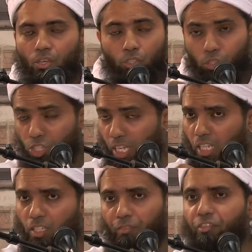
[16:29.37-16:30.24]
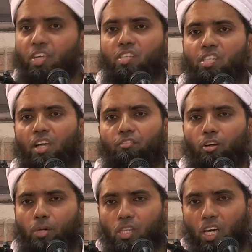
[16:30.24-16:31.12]
You start the first day of
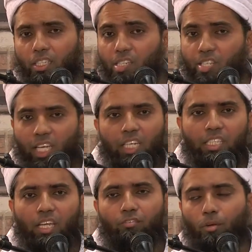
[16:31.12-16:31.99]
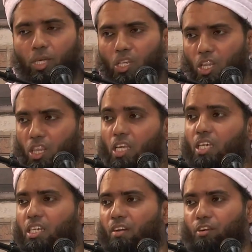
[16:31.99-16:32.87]
Ramadan, the second day of Ramadan,
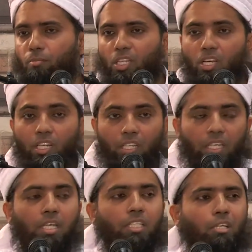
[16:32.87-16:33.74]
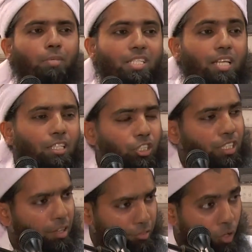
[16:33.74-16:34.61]
third day of Ramadan, the masajid
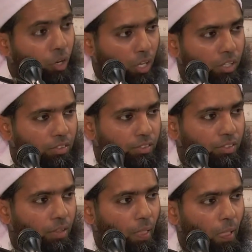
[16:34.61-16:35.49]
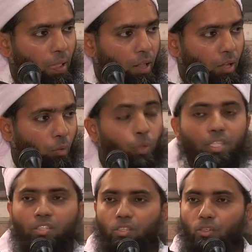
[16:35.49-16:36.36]
are full
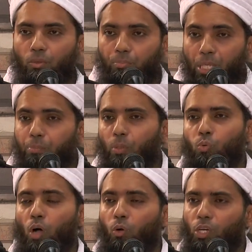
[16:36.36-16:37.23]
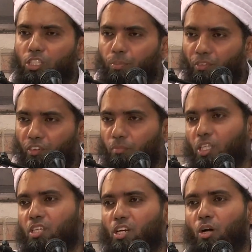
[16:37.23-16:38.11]
with people who are going to perform
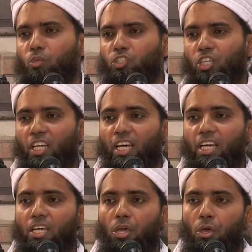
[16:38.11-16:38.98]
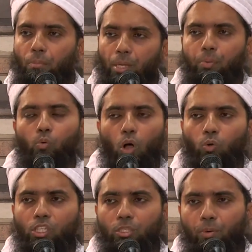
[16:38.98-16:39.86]
the Taraweeh Salah, people who are
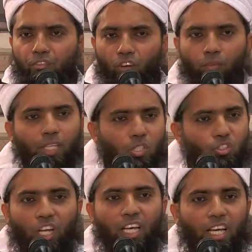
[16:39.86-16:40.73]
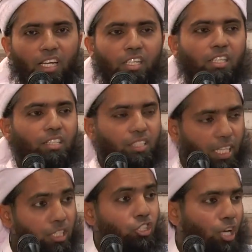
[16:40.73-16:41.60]
going to perform their Salah
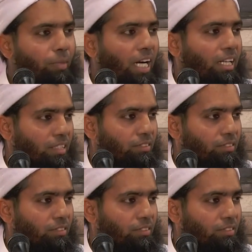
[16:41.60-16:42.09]
in Jama'ah.